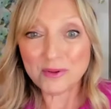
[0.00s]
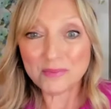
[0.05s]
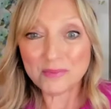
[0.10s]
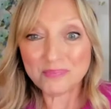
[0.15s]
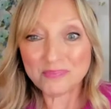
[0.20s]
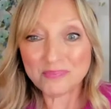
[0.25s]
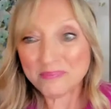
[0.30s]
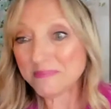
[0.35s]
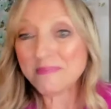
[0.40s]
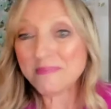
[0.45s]

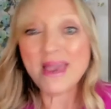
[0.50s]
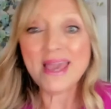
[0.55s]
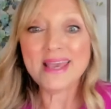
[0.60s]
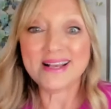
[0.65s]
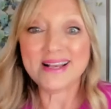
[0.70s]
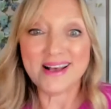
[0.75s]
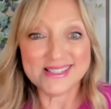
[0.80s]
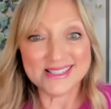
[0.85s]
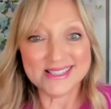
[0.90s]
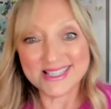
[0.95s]
make
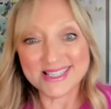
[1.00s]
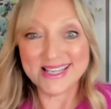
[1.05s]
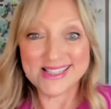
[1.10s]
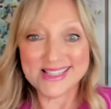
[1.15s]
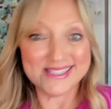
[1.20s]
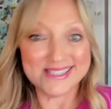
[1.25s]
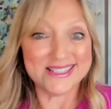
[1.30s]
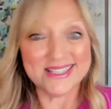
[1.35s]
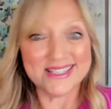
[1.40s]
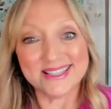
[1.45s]
us
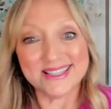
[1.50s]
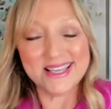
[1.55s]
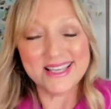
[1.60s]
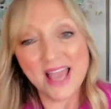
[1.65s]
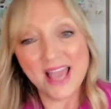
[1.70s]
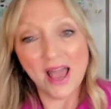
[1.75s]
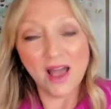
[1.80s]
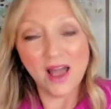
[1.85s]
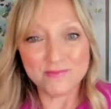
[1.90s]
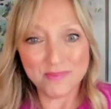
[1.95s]
instantly
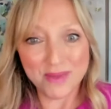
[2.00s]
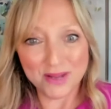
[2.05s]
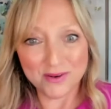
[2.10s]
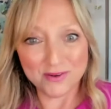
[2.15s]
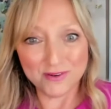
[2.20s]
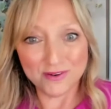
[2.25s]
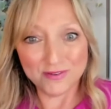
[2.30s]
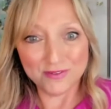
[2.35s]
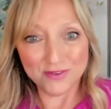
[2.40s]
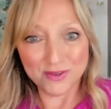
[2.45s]
have better
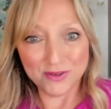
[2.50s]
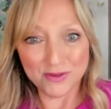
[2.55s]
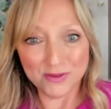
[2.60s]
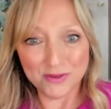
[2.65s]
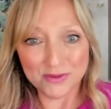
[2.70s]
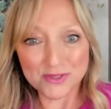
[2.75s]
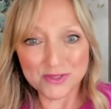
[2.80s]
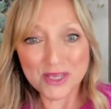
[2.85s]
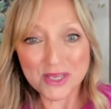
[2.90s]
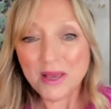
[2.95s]

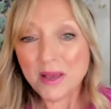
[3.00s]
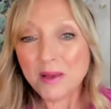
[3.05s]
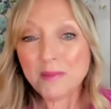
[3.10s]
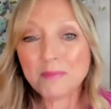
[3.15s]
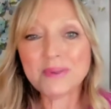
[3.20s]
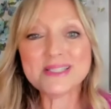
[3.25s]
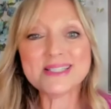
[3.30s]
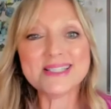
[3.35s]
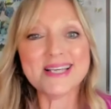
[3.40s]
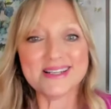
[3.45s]
reviews. But
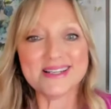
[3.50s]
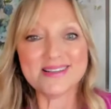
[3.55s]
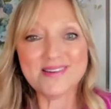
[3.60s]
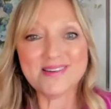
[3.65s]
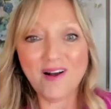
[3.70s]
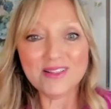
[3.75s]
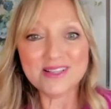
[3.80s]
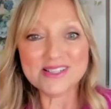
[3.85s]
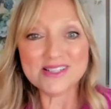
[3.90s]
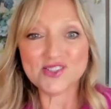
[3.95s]

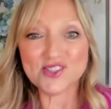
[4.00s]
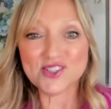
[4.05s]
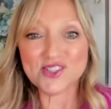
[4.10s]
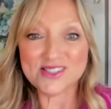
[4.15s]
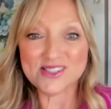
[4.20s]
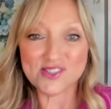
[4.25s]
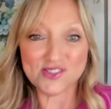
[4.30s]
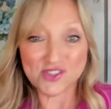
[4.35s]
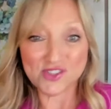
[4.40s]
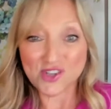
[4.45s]
technology is
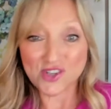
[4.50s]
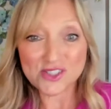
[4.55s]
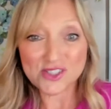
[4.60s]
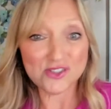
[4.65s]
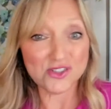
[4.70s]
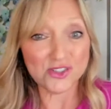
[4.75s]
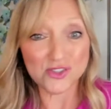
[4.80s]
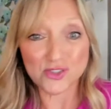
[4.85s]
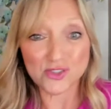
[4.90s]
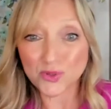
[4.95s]
just a
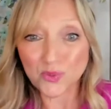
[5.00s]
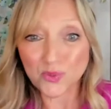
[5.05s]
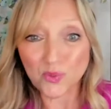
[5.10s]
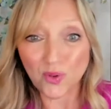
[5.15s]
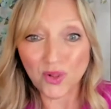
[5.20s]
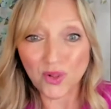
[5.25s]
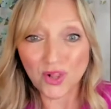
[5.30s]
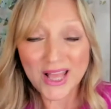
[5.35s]
tool.